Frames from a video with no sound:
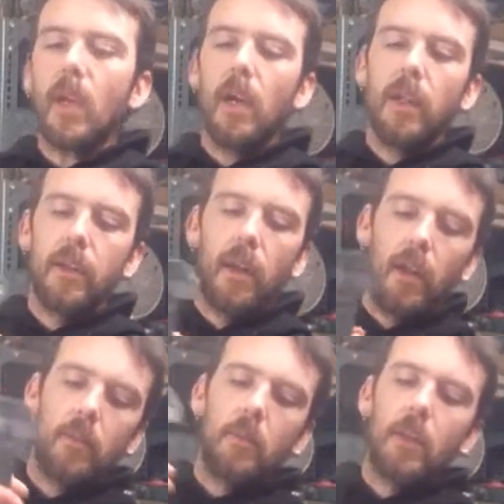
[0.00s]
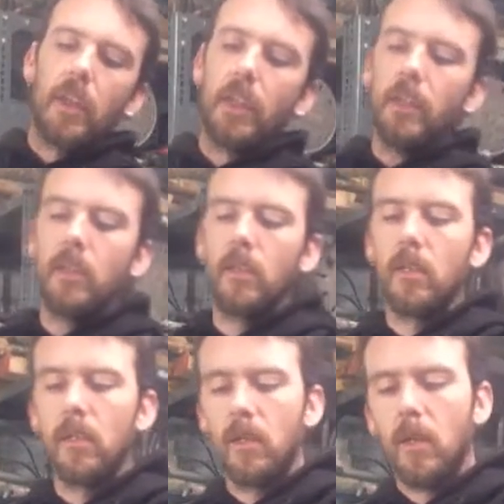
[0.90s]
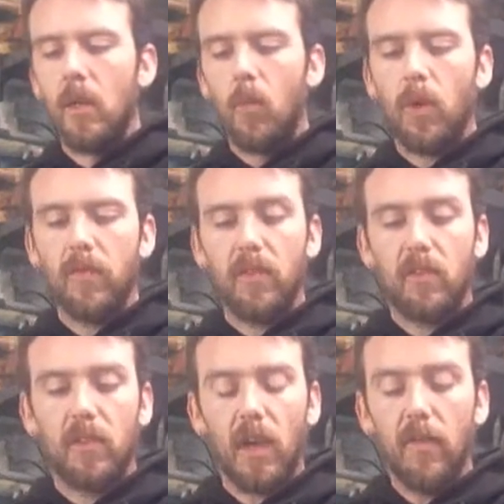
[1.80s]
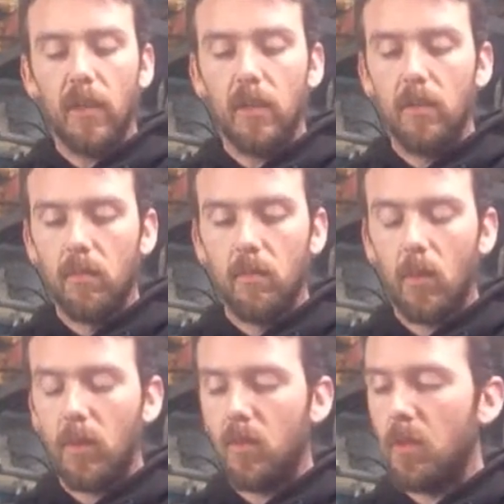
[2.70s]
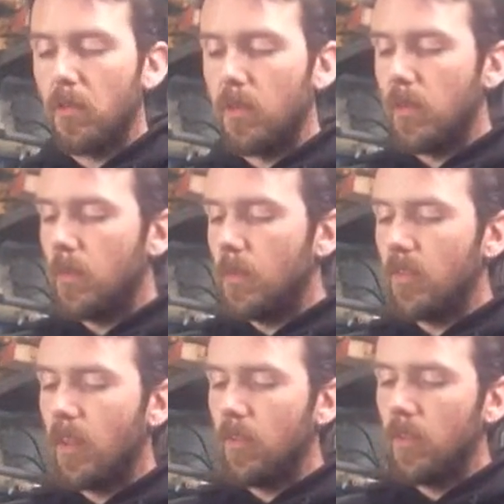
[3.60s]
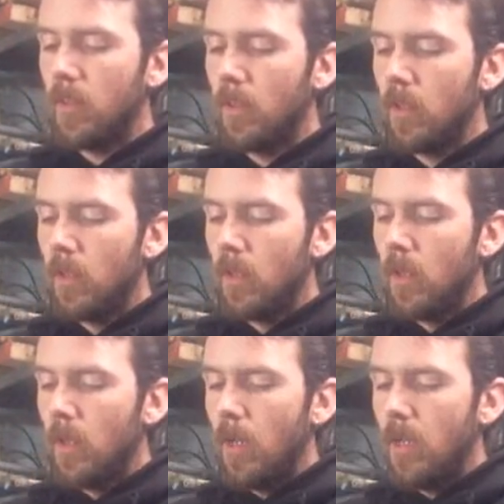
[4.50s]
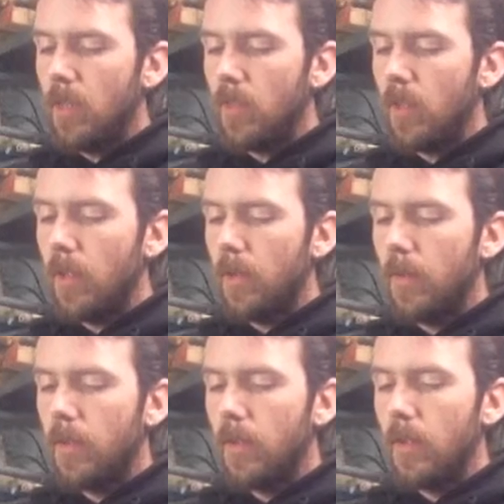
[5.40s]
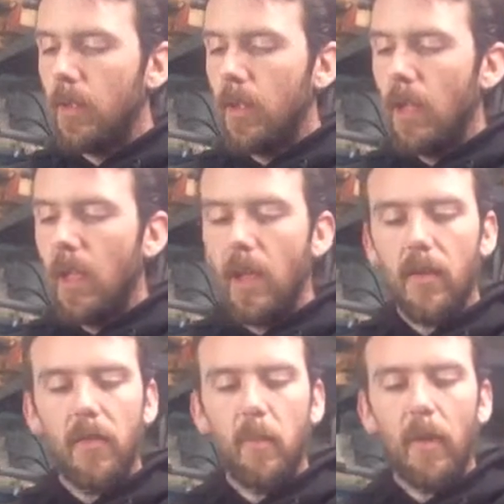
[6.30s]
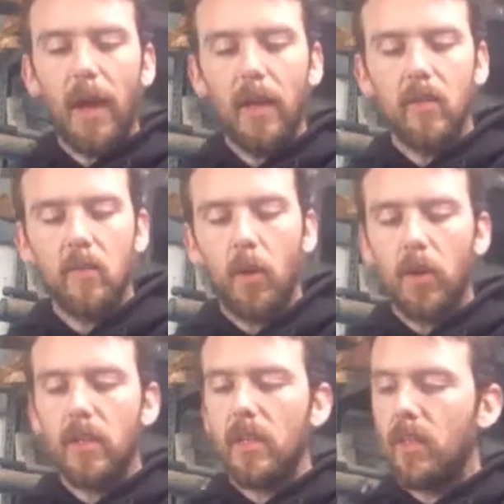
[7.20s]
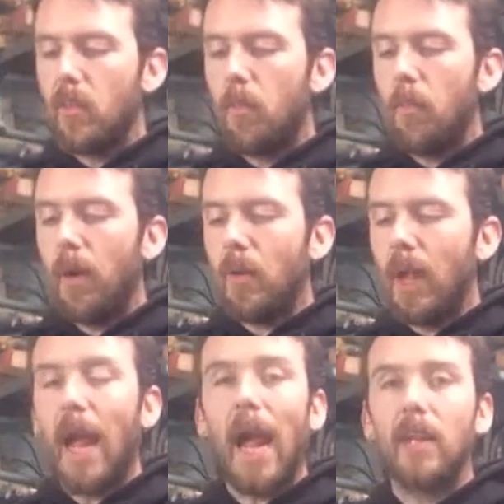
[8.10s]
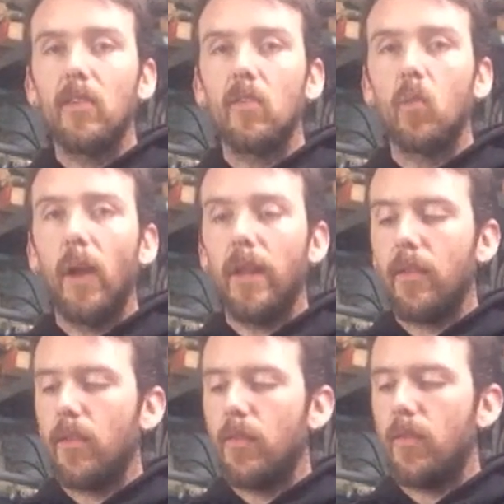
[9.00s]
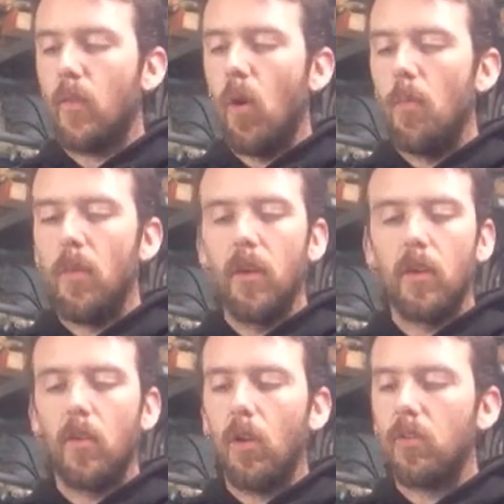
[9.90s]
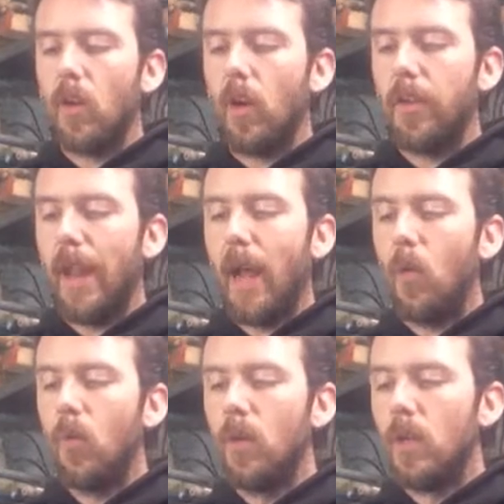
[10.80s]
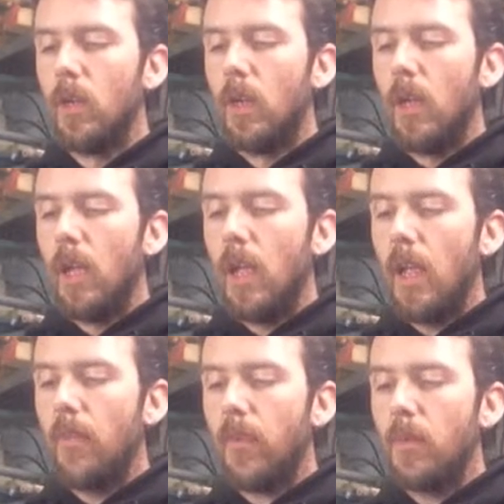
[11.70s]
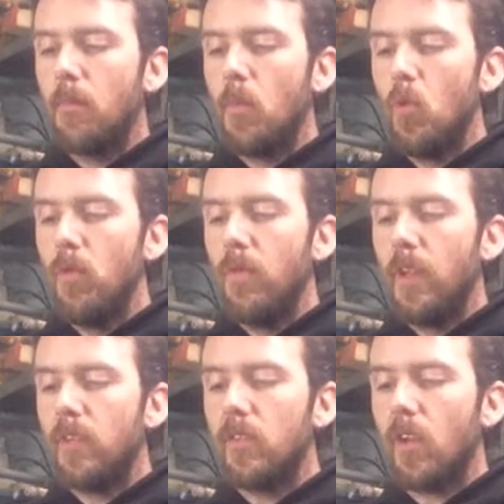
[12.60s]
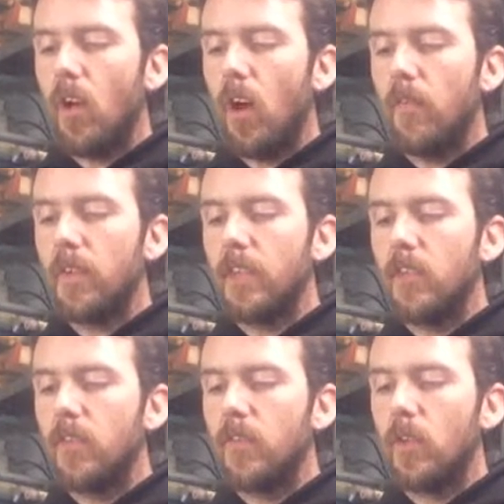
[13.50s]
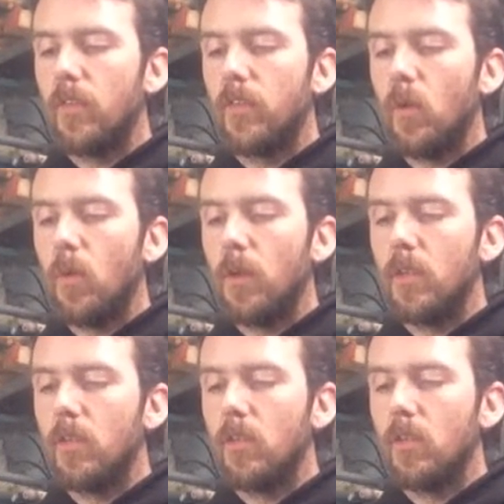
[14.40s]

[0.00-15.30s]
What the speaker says: And ultimately, what I've discovered, quite surprisingly to myself, is that if the balance point is about a hand's width from the crossguard now, if I move this ½ inch further forwards